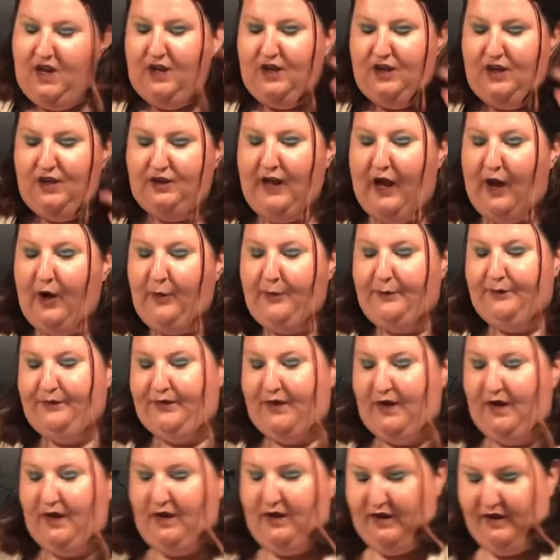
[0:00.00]
So,
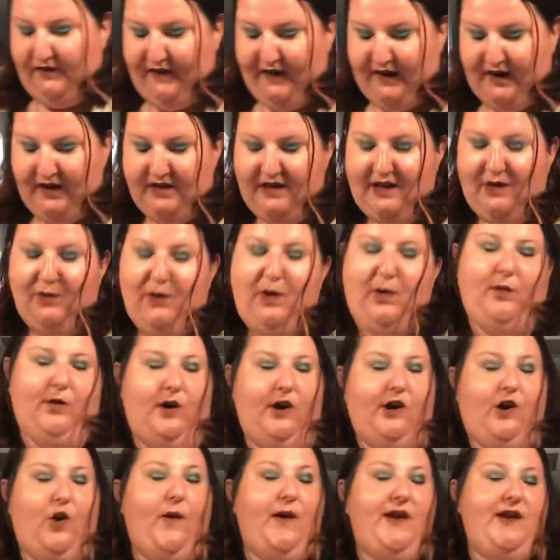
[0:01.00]
the first thing we're
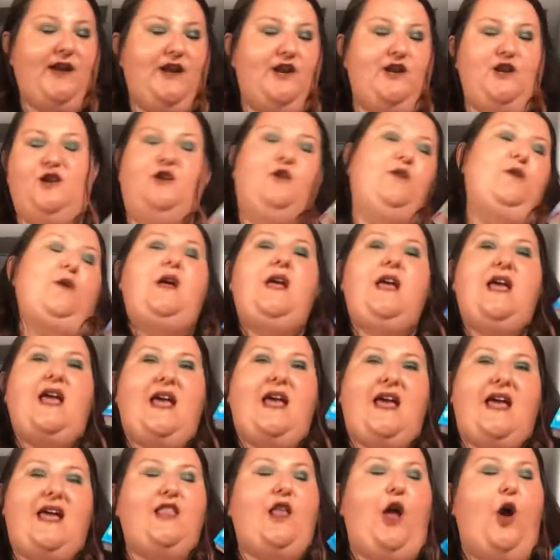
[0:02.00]
going to do
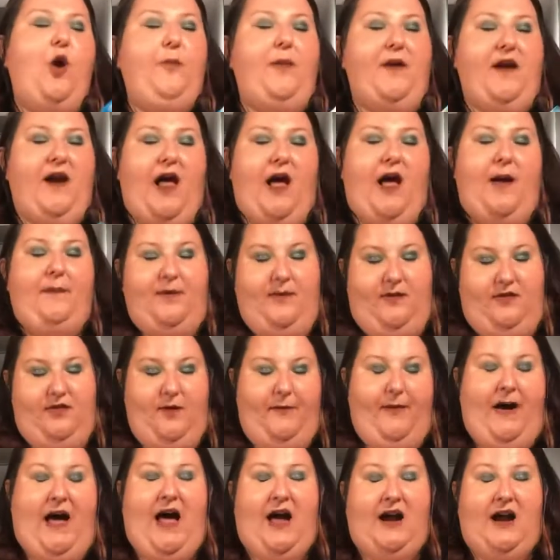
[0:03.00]
is open up the
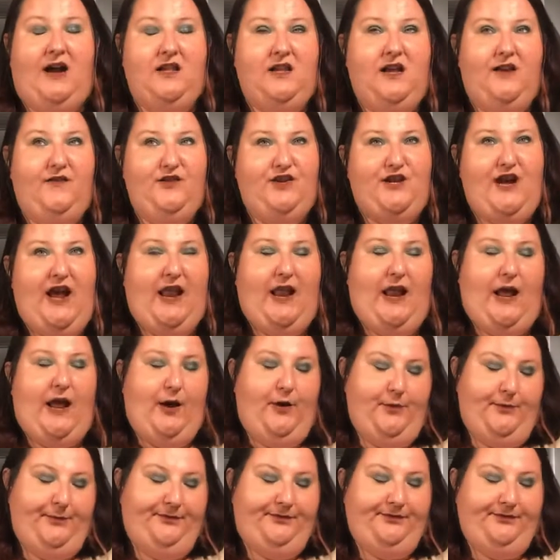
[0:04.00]
box of jello.